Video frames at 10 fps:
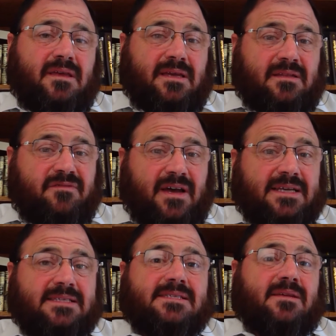
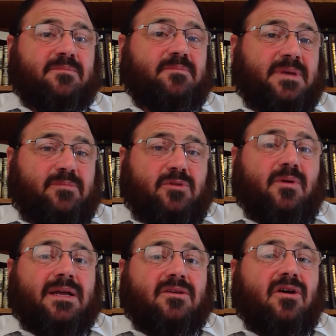advice and people
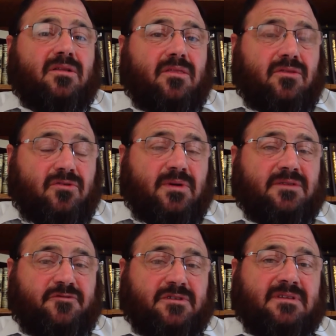who had gone through
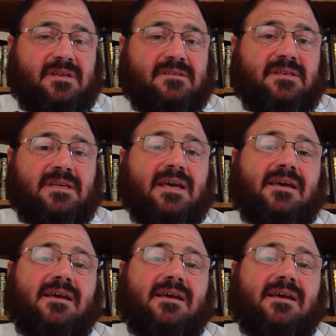infertility.